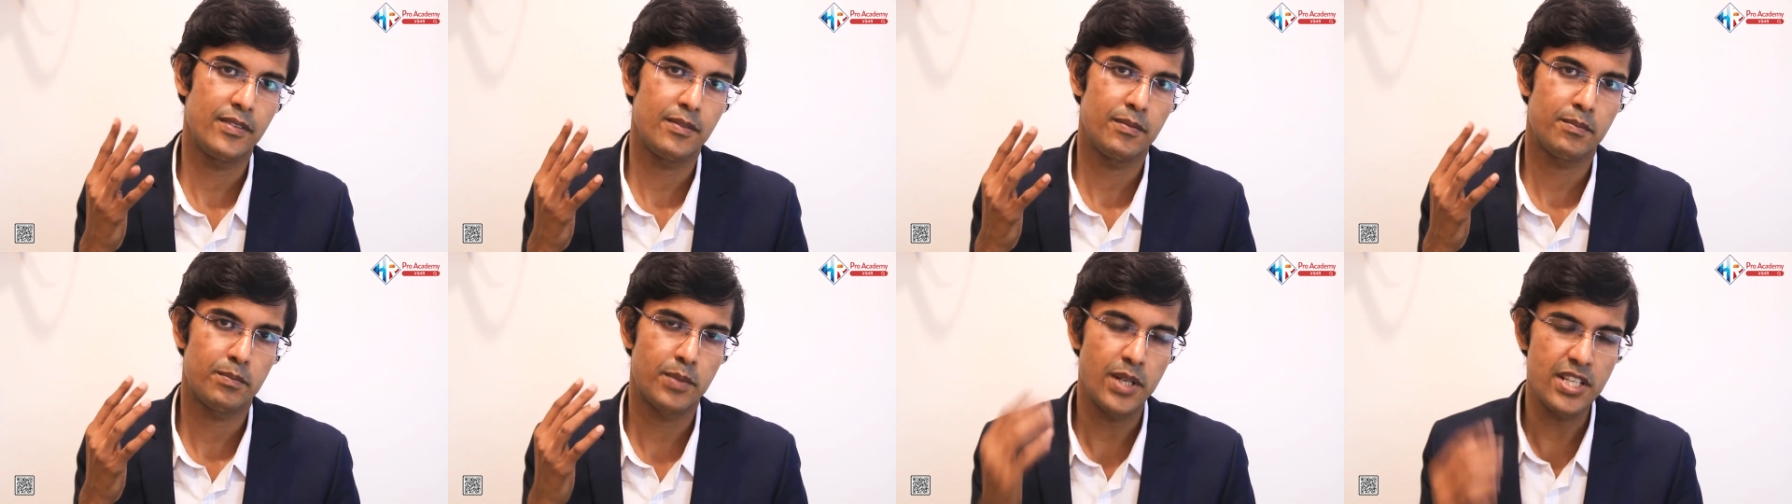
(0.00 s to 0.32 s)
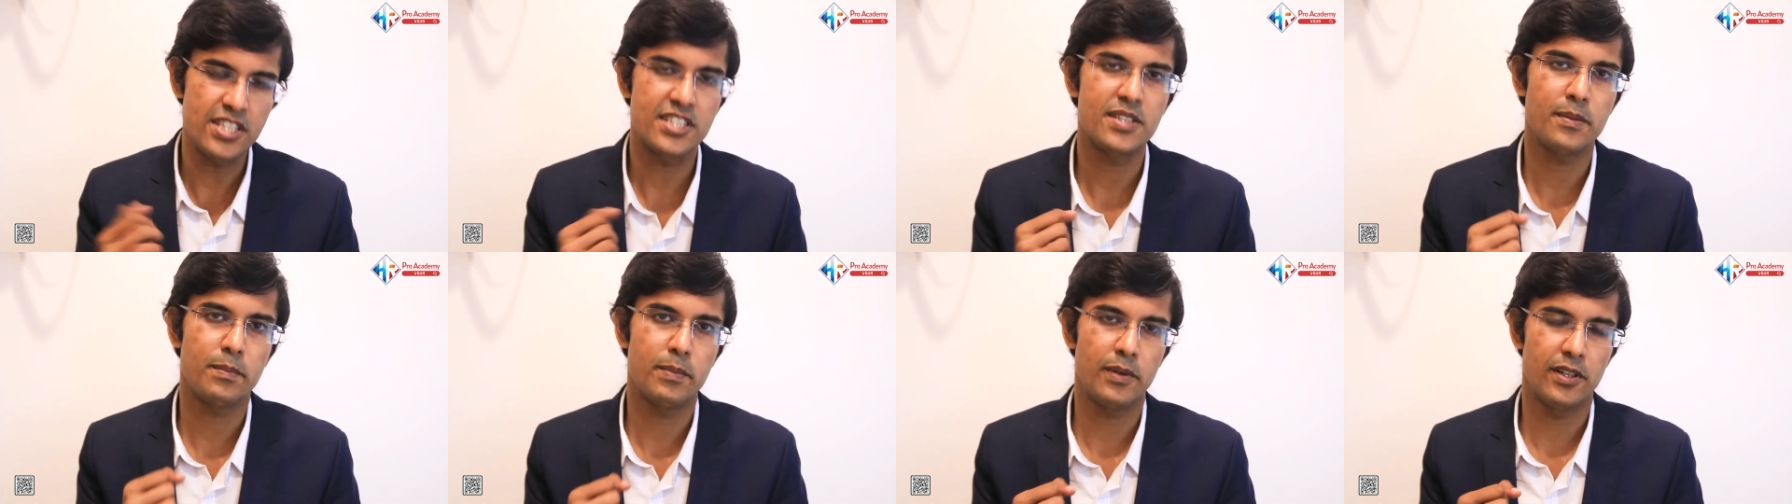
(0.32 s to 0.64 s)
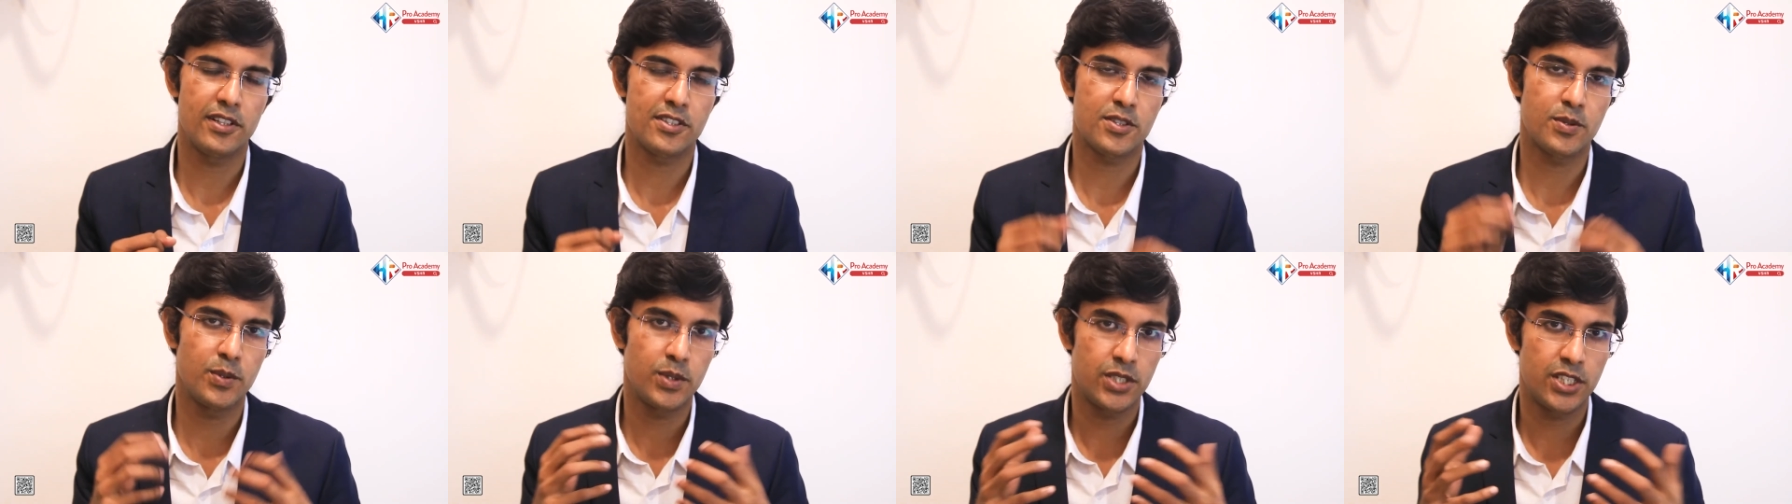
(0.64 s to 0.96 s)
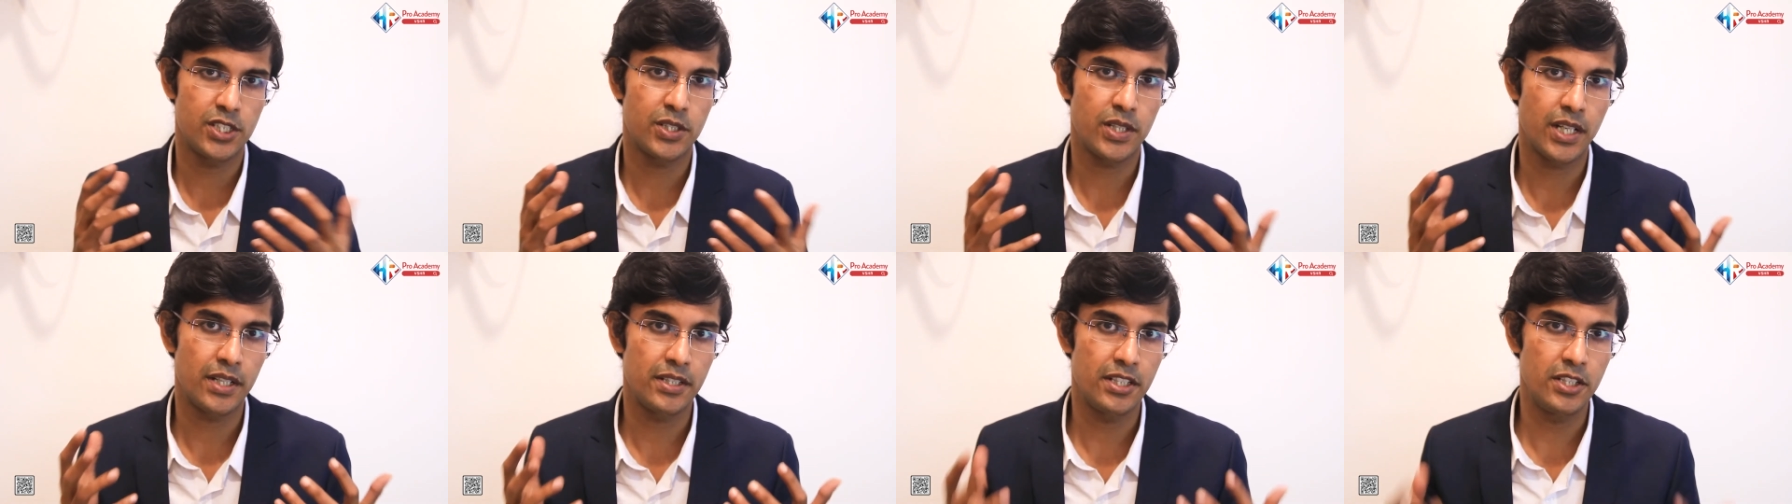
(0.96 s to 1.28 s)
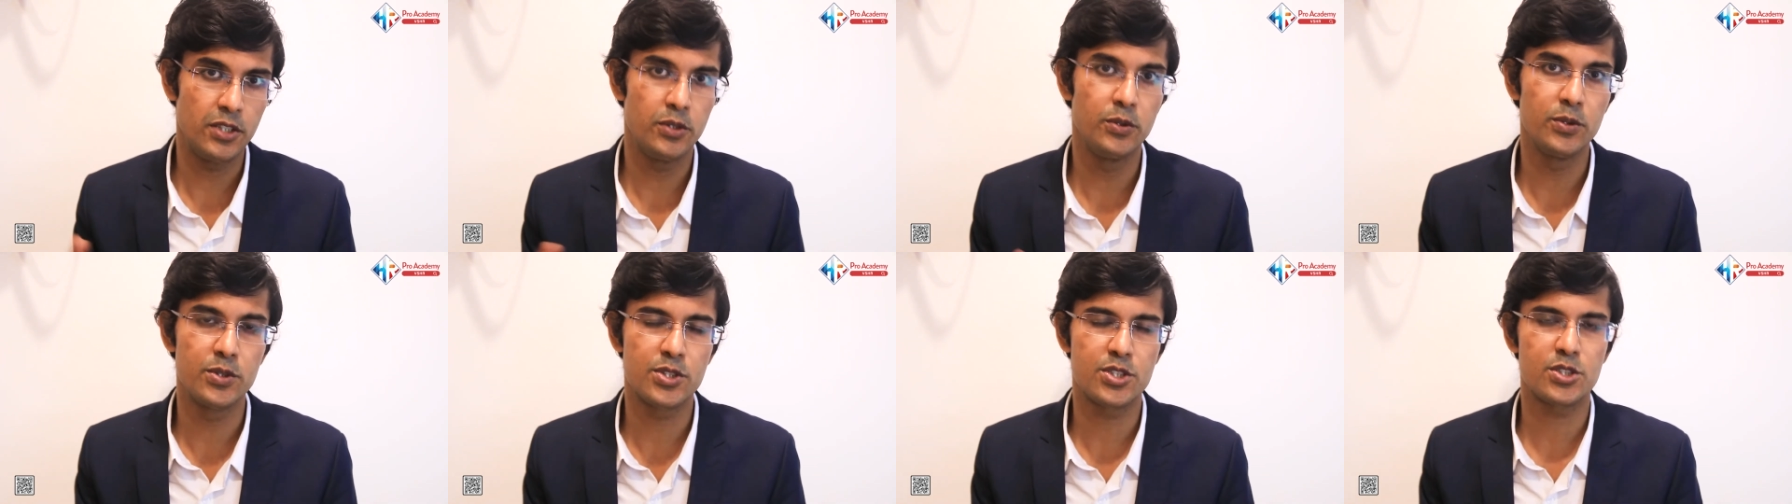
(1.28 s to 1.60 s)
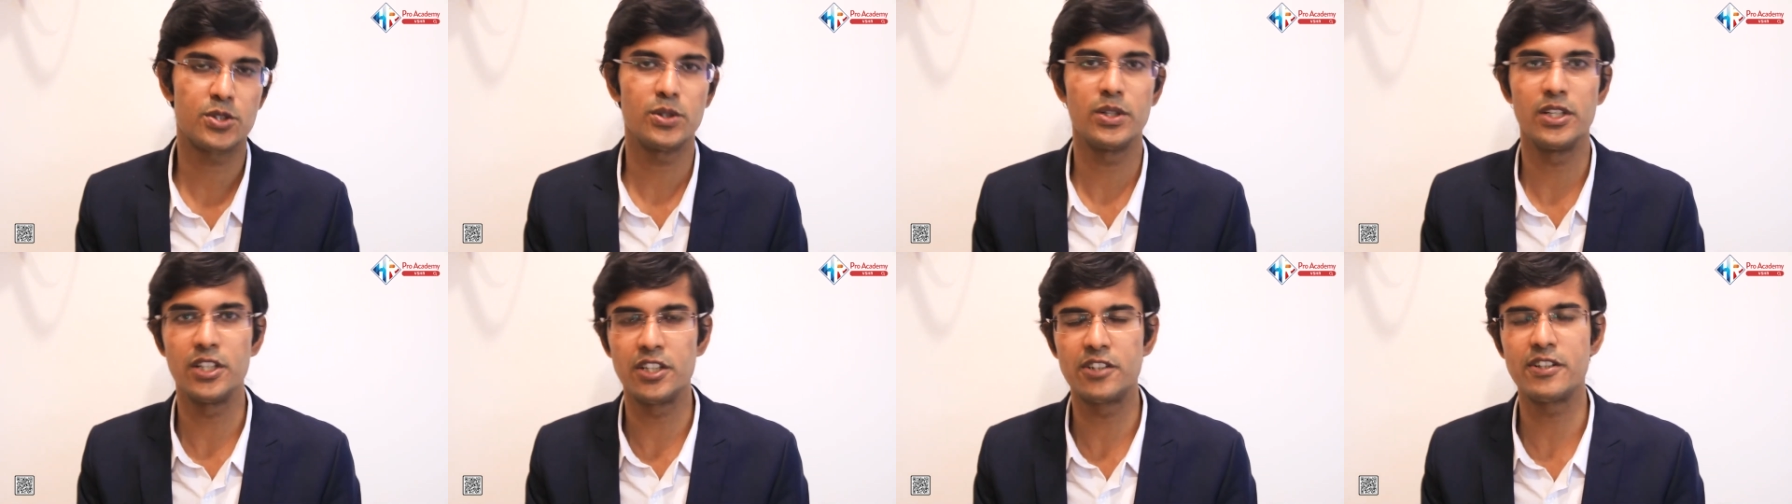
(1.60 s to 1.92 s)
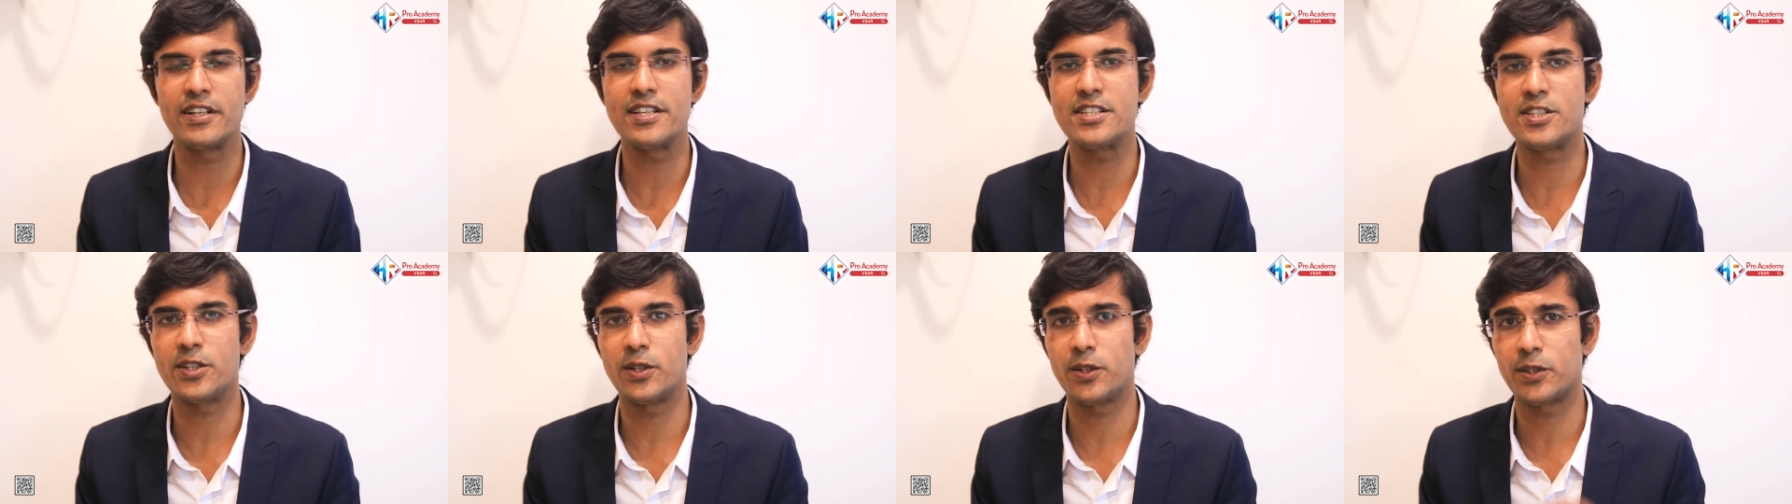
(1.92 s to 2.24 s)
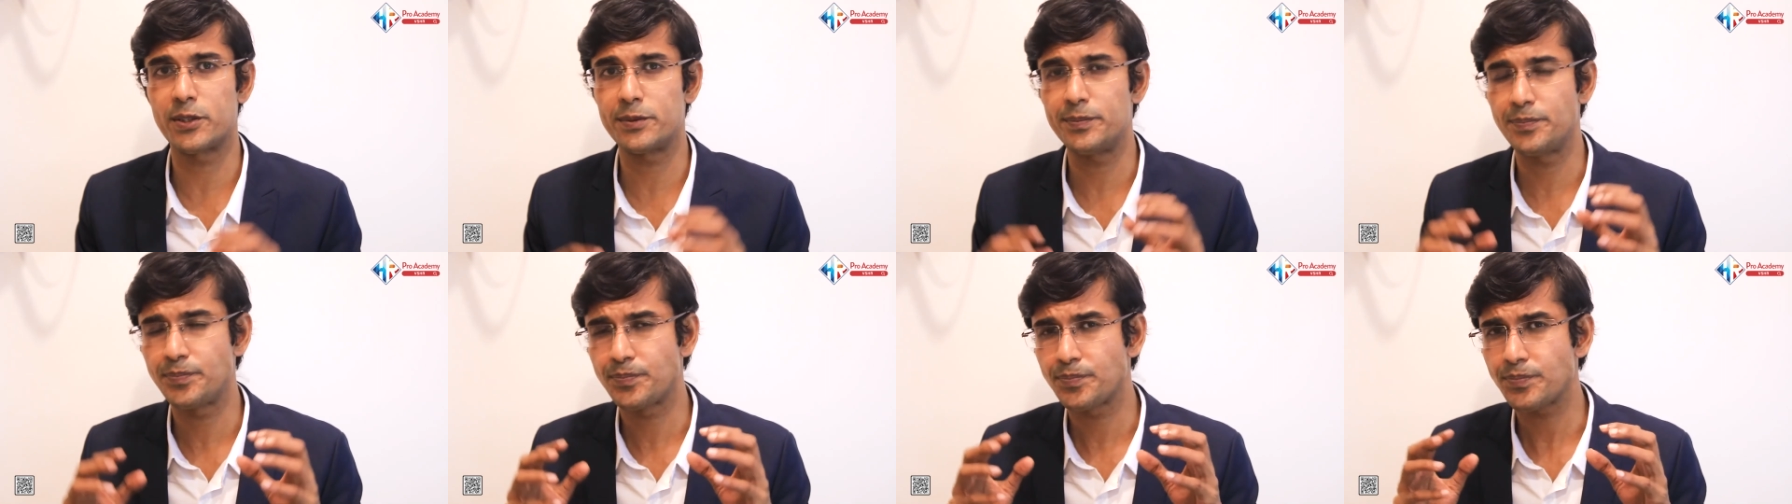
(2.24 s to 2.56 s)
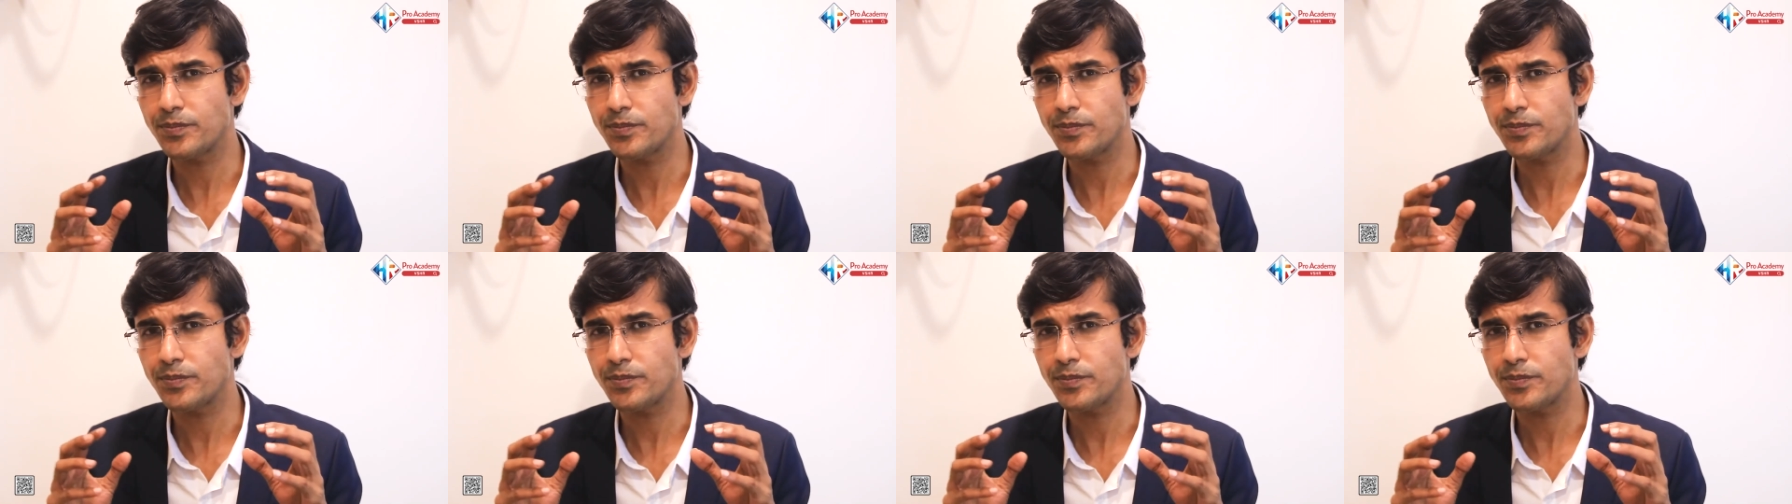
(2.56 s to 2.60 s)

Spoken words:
principles which you can use to increase your